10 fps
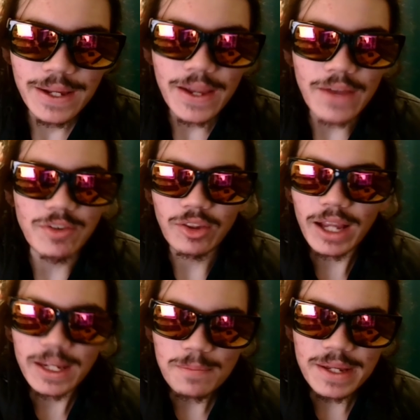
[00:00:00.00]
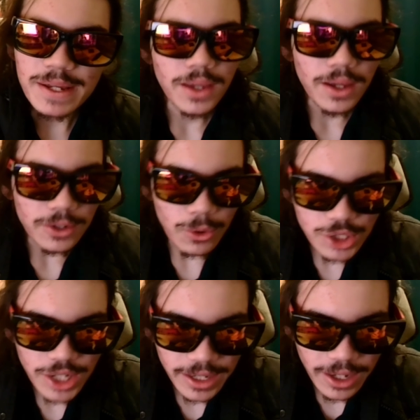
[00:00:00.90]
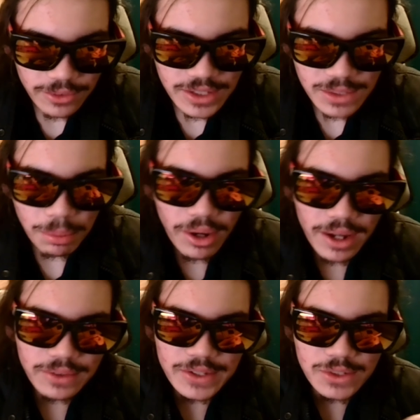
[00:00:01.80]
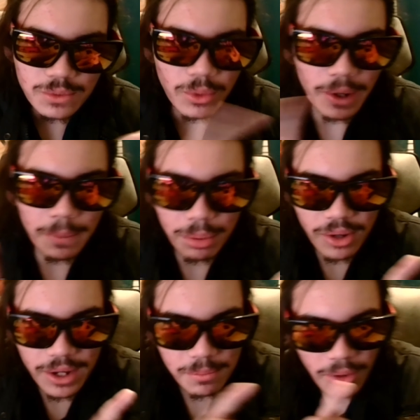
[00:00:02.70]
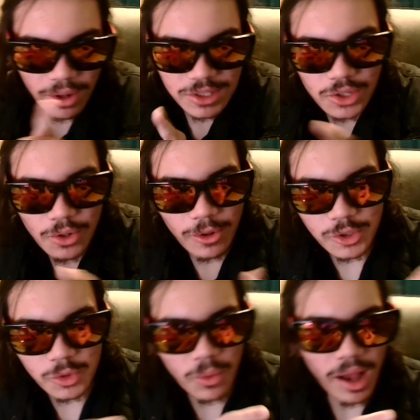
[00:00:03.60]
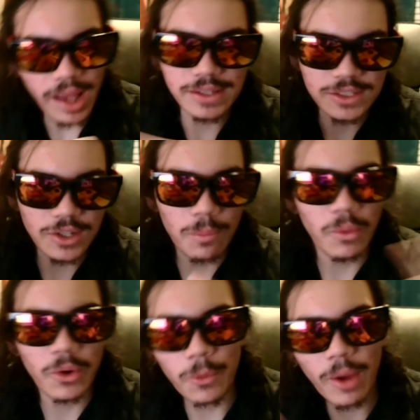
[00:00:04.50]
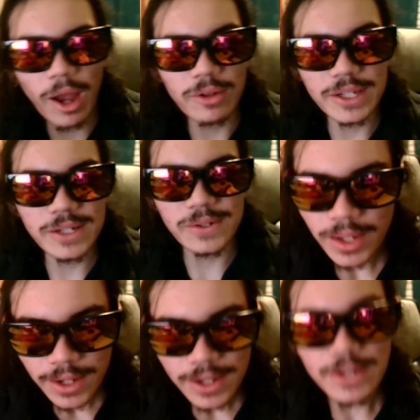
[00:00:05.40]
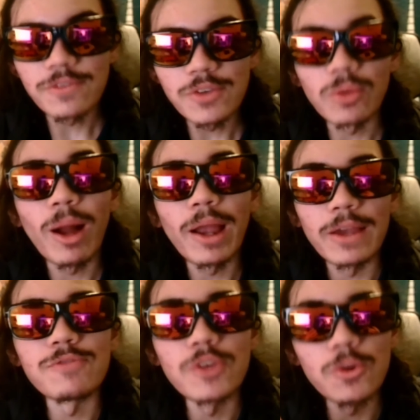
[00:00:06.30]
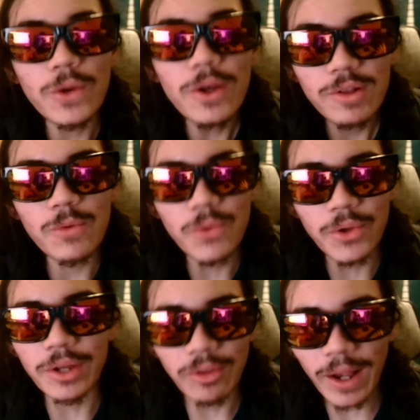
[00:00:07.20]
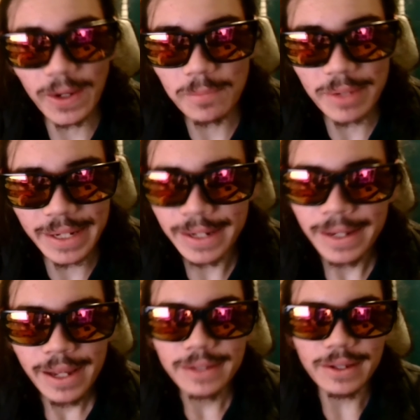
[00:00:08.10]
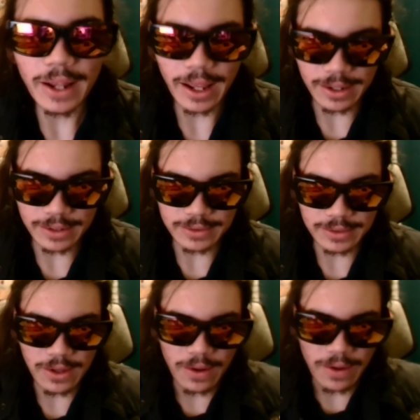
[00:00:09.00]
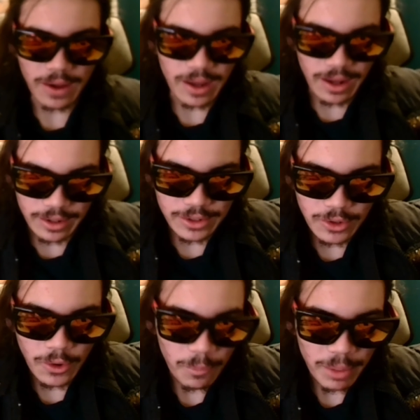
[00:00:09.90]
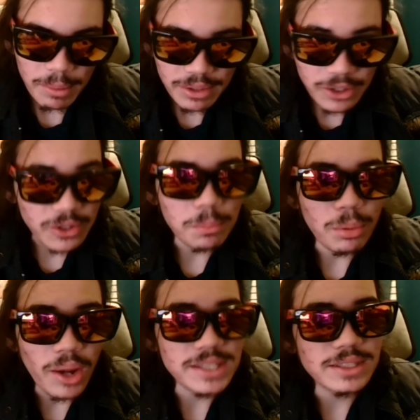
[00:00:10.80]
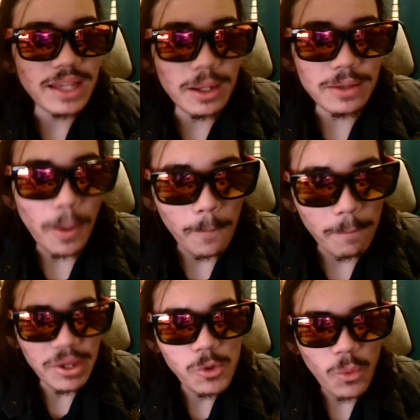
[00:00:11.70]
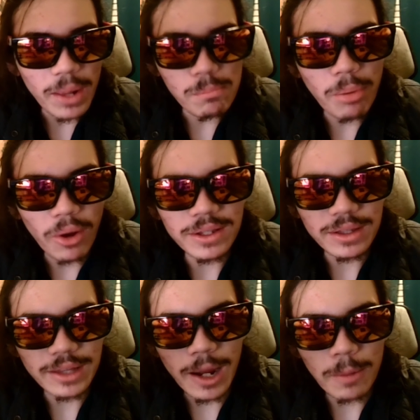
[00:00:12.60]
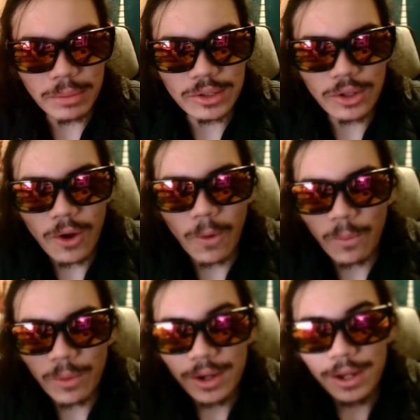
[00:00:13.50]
If you like me, go check out this playlist where I play Monster Hunter Rise somewhere around here. If you really like me, then you know, maybe you could press that red button down below.